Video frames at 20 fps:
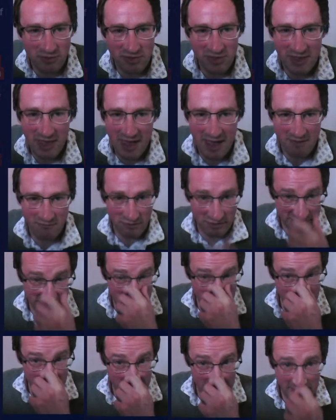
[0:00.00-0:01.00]
the canvas
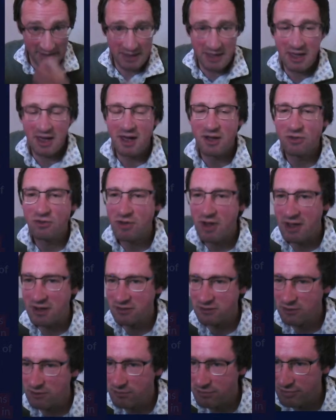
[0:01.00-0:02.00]
here and create a
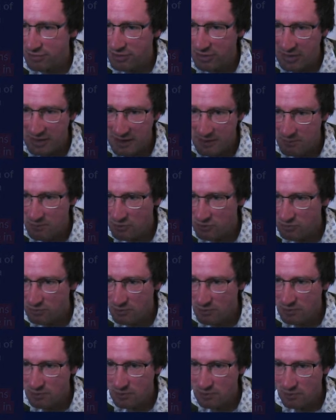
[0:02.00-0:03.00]
new theme which
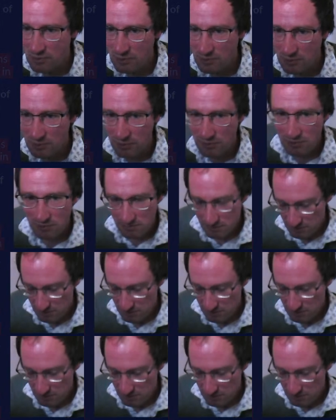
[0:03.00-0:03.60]
we'll call